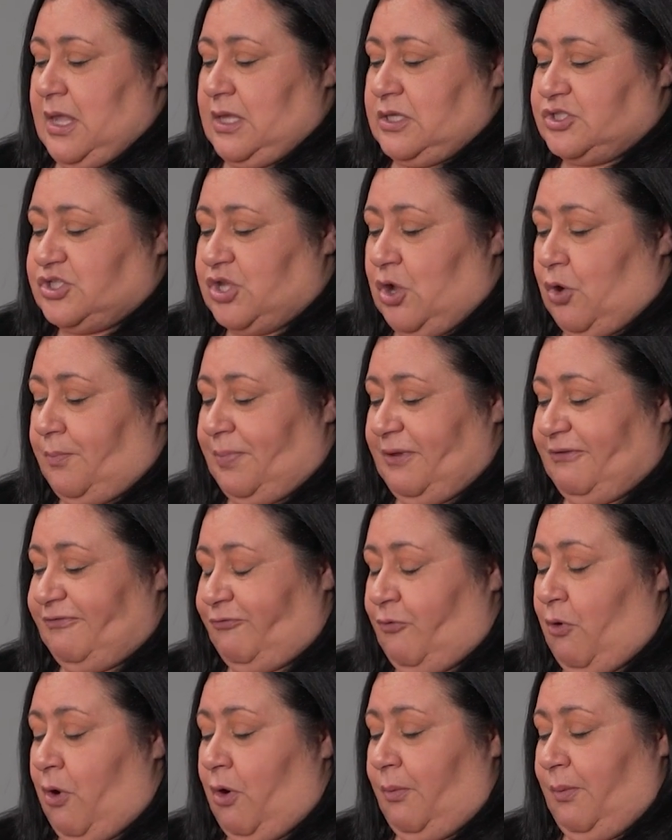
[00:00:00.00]
So
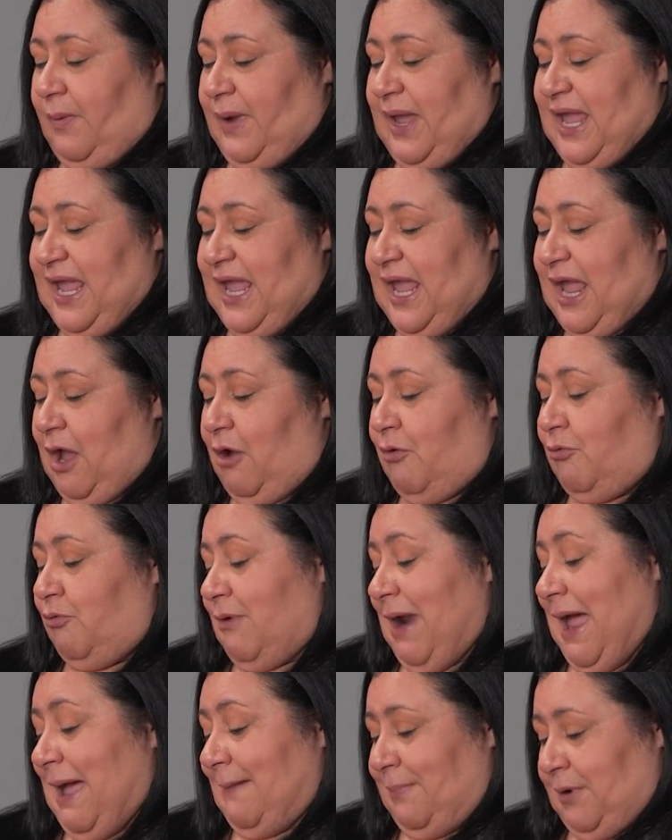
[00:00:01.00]
before we
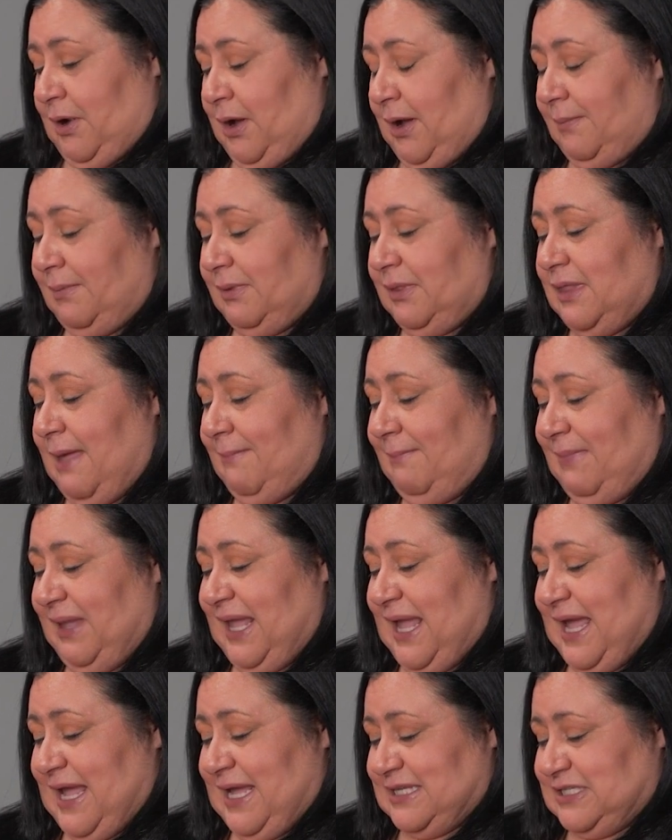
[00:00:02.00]
wrap up, let
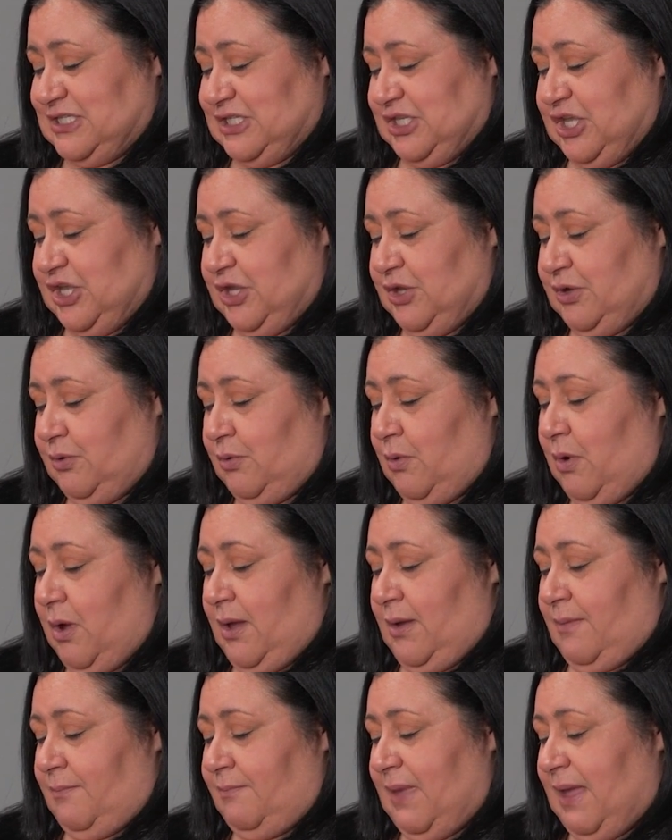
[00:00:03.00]
me ask you
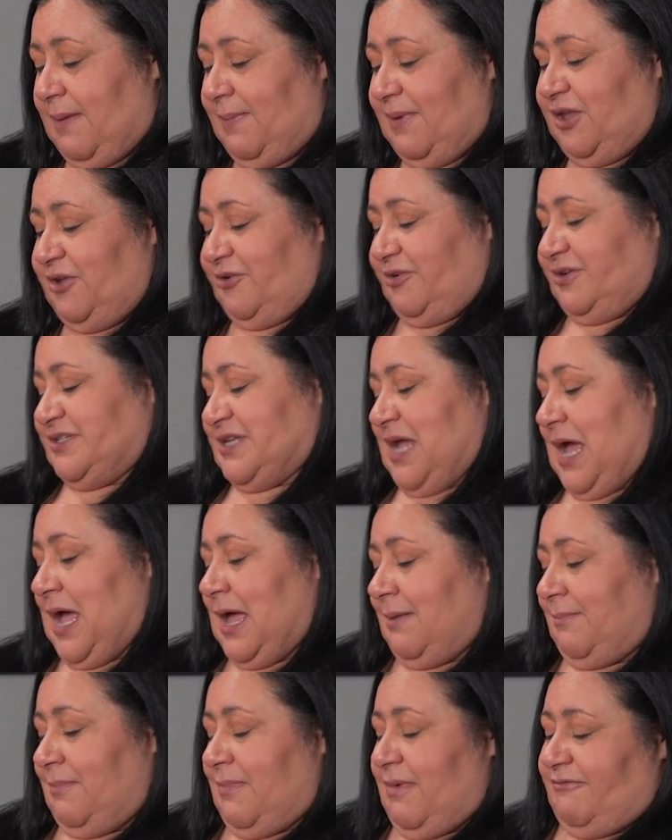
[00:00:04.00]
maybe your
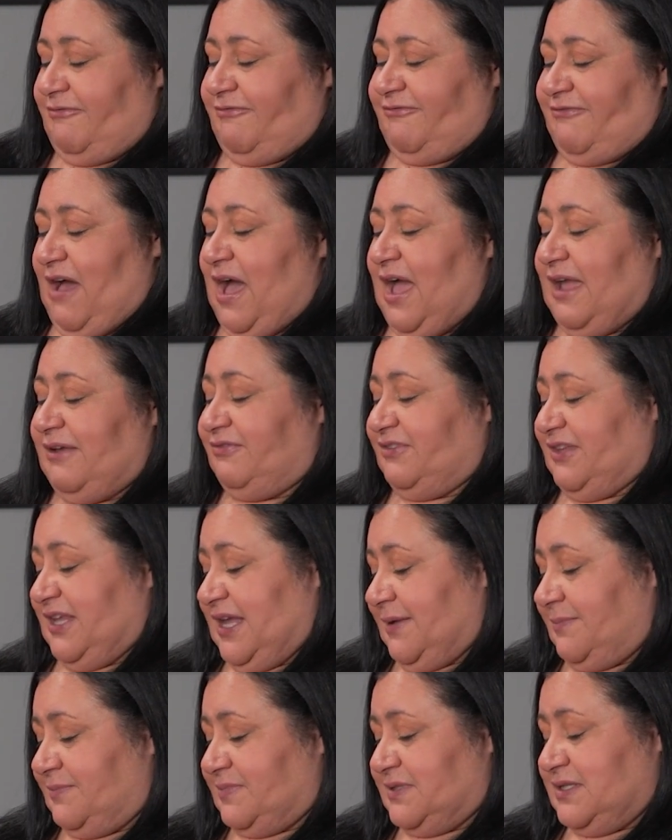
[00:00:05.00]
top 5
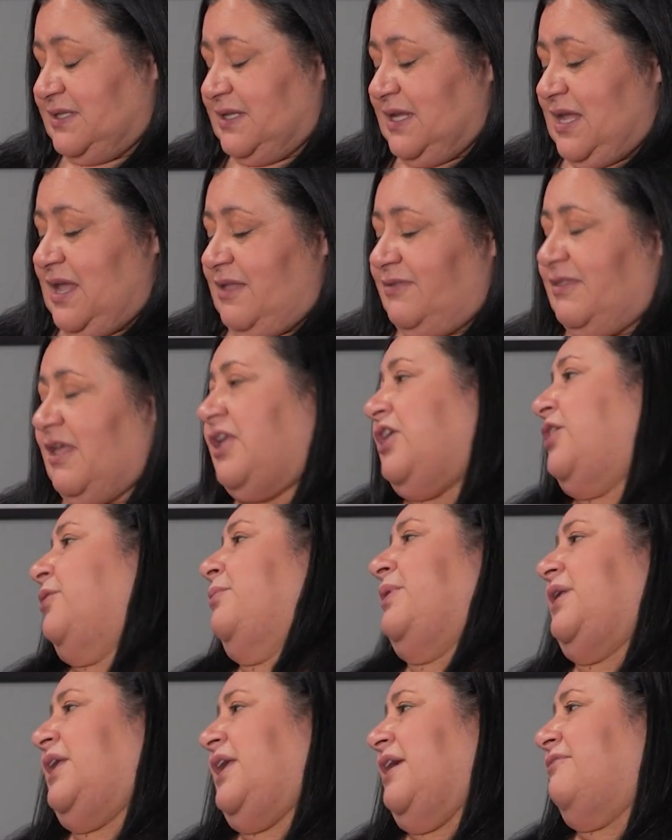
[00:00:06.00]
tips that you
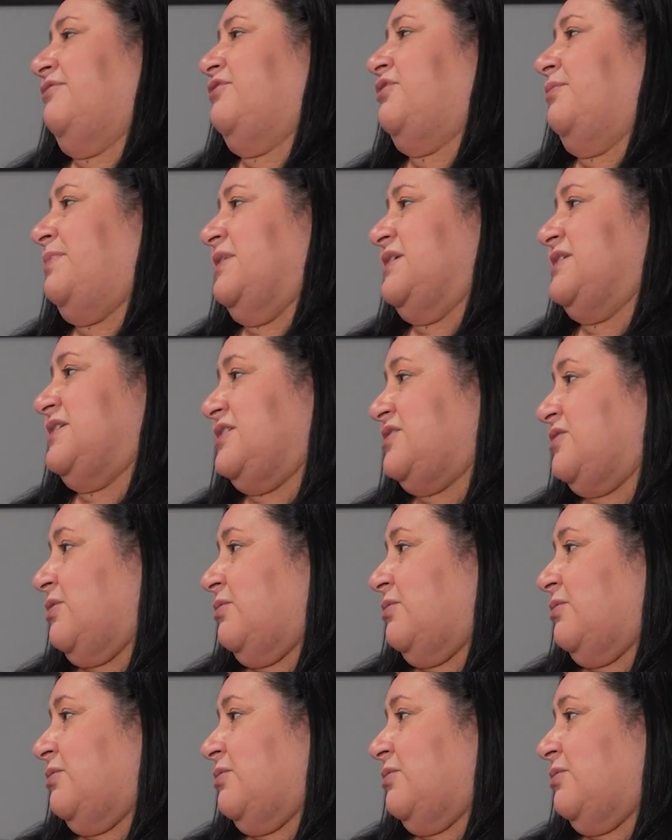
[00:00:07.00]
would give to business